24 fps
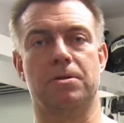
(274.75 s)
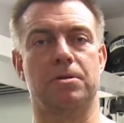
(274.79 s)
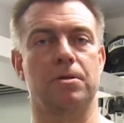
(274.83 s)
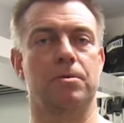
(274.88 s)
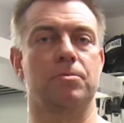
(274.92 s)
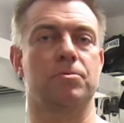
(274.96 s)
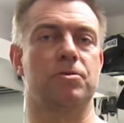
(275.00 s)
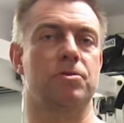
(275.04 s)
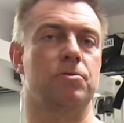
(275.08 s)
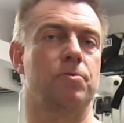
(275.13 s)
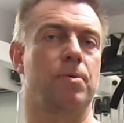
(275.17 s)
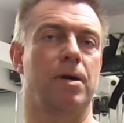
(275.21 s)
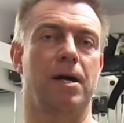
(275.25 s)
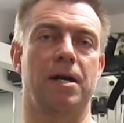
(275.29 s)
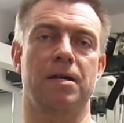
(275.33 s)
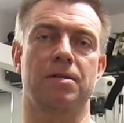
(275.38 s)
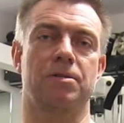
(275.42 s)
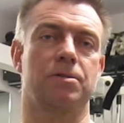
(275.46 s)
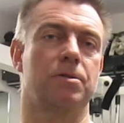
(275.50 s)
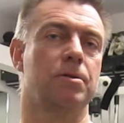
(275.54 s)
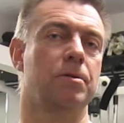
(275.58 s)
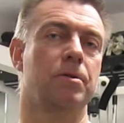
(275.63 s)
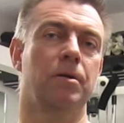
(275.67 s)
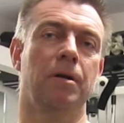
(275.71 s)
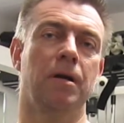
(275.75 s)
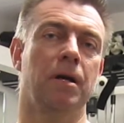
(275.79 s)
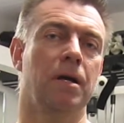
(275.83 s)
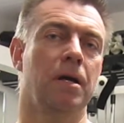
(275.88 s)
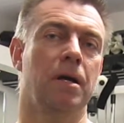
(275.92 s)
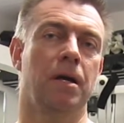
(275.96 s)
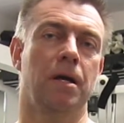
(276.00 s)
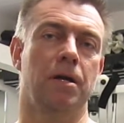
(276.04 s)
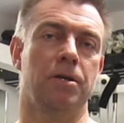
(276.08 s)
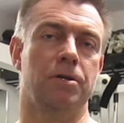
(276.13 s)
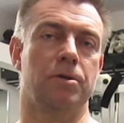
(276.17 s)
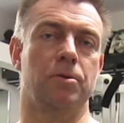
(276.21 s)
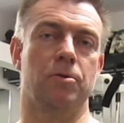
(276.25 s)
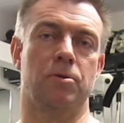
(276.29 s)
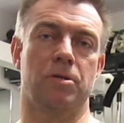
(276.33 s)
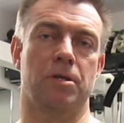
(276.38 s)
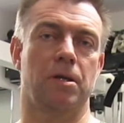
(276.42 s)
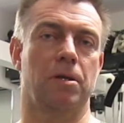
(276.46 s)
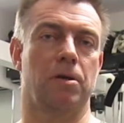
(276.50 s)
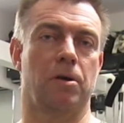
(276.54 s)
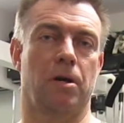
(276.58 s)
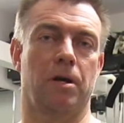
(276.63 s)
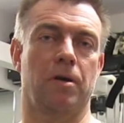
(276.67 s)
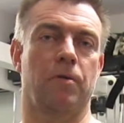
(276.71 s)
Don't try to use a
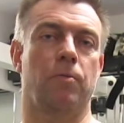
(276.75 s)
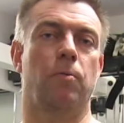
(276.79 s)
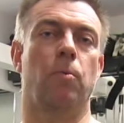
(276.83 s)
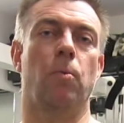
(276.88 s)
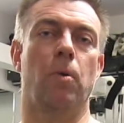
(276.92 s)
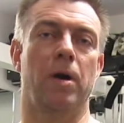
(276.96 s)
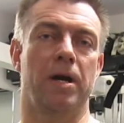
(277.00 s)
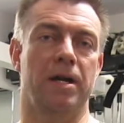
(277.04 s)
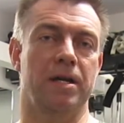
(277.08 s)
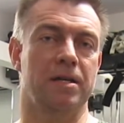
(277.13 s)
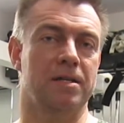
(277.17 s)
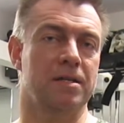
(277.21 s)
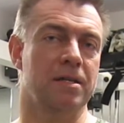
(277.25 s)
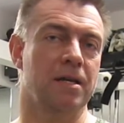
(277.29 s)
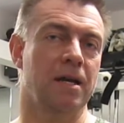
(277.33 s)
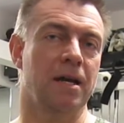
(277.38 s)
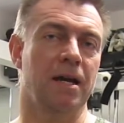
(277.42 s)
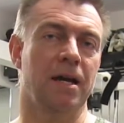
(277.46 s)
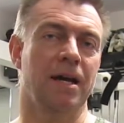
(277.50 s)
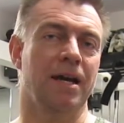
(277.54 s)
lot of weight